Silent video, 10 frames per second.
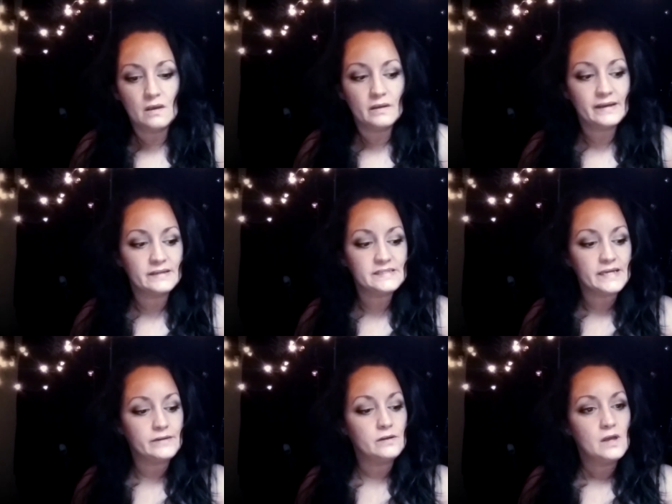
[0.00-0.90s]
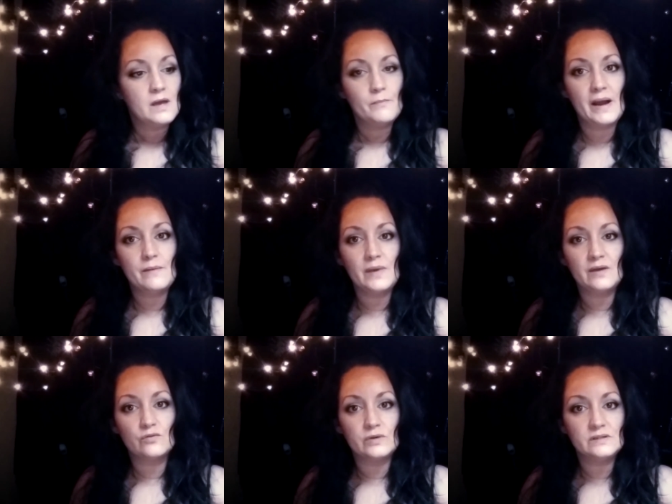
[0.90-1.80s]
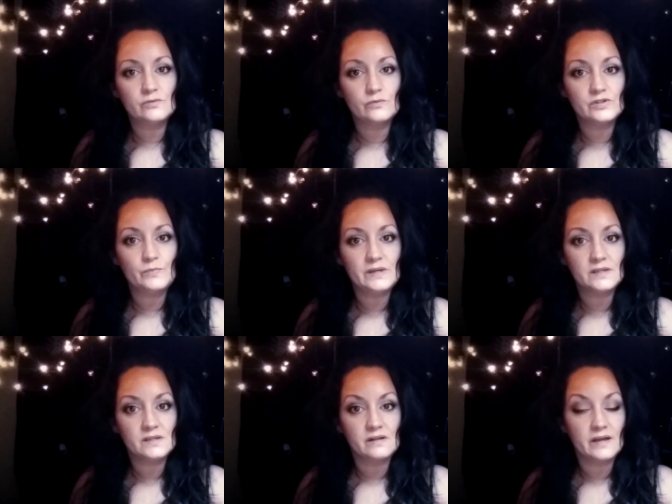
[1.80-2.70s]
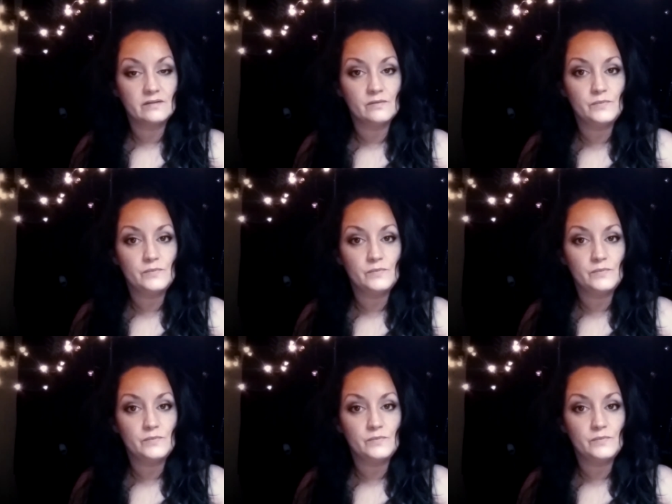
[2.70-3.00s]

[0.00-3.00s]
Like I said, my main reason was because I like the